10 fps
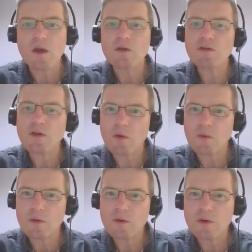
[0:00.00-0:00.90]
So,
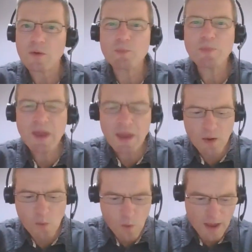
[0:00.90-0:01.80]
being
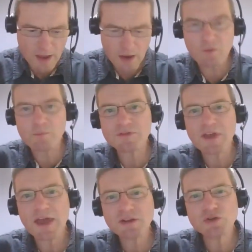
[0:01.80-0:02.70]
aware of
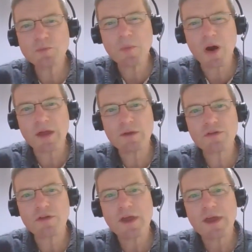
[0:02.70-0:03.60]
potential
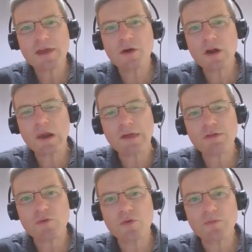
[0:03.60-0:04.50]
bias in our
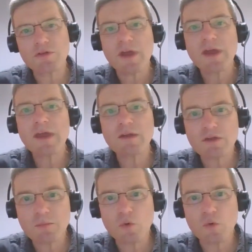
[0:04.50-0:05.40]
classrooms is
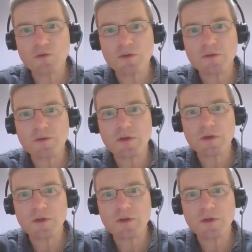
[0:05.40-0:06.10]
important.